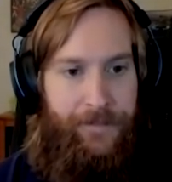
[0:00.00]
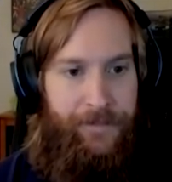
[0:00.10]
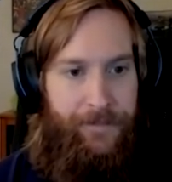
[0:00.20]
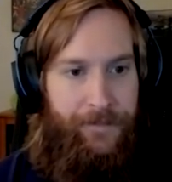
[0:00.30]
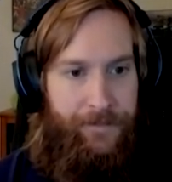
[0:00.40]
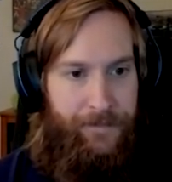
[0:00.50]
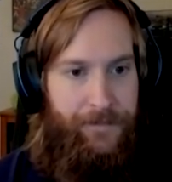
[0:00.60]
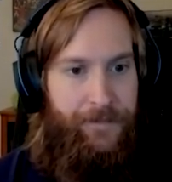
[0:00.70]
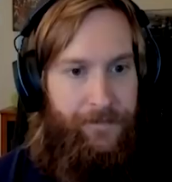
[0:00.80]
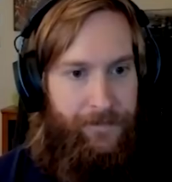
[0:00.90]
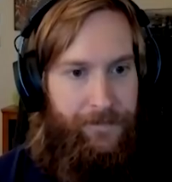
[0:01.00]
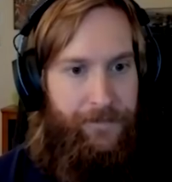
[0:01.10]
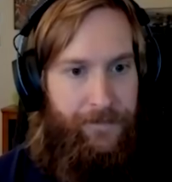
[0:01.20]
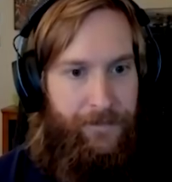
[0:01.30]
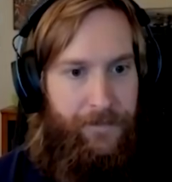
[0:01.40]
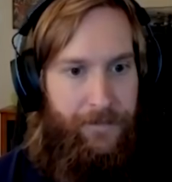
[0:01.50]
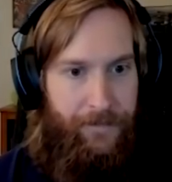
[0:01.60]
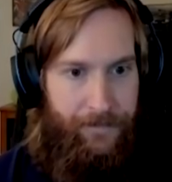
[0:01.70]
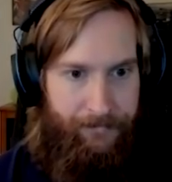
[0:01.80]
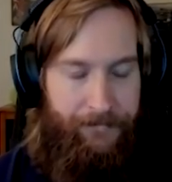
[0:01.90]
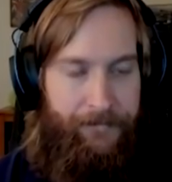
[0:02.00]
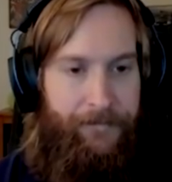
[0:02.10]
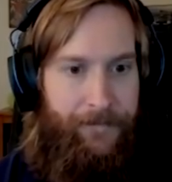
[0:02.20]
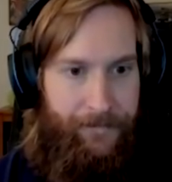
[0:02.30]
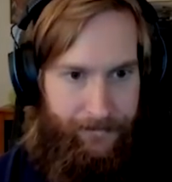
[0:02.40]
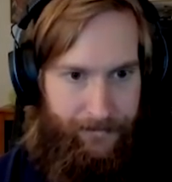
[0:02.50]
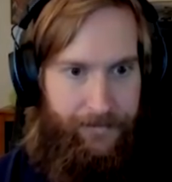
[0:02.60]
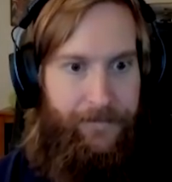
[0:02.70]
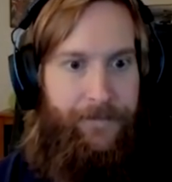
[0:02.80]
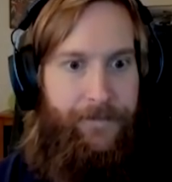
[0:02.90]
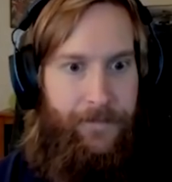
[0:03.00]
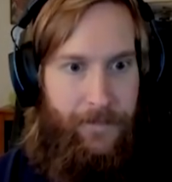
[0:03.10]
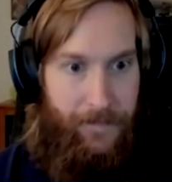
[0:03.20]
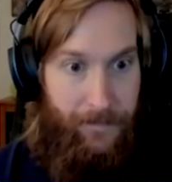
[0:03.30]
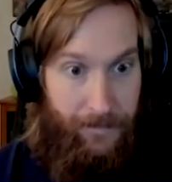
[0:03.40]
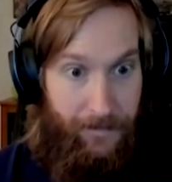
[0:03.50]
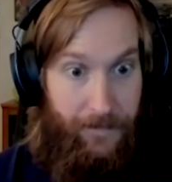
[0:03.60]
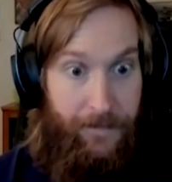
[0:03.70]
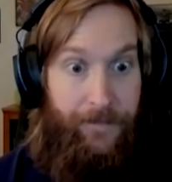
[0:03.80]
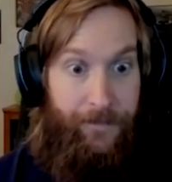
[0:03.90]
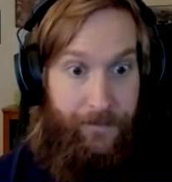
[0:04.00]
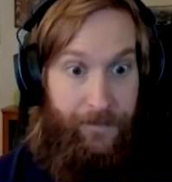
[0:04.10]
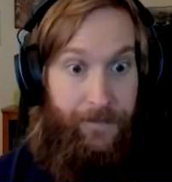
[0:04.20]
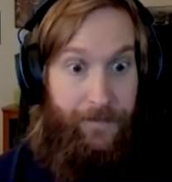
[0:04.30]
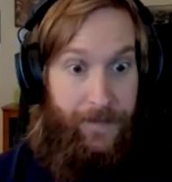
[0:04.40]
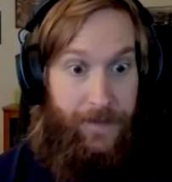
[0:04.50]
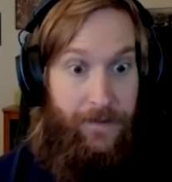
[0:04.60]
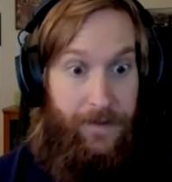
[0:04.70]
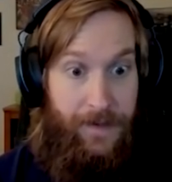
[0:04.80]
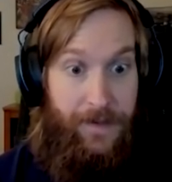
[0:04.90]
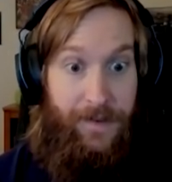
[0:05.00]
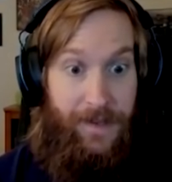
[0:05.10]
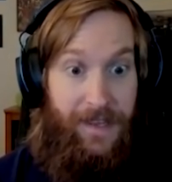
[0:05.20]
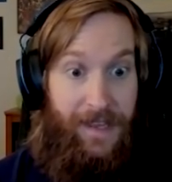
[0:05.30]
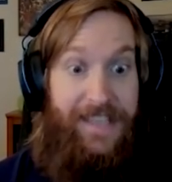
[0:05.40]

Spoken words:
This person isn't speaking.